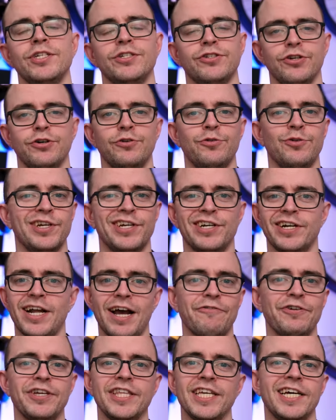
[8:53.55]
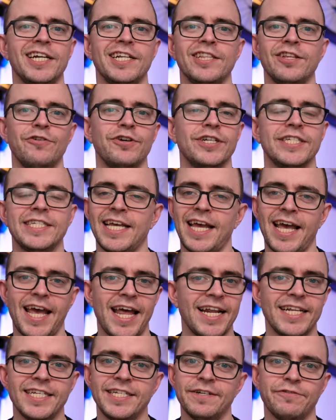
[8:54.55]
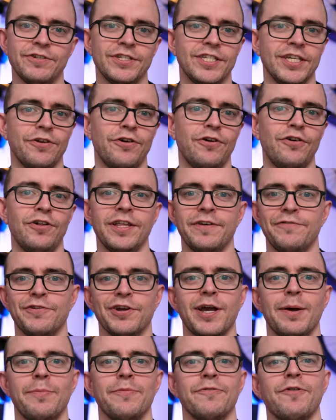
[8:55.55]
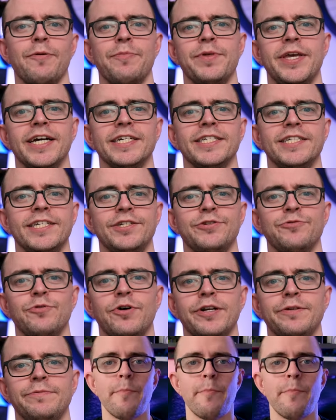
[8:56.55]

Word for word: so you're not really gonna notice any difference at all if you're coming from the XH1.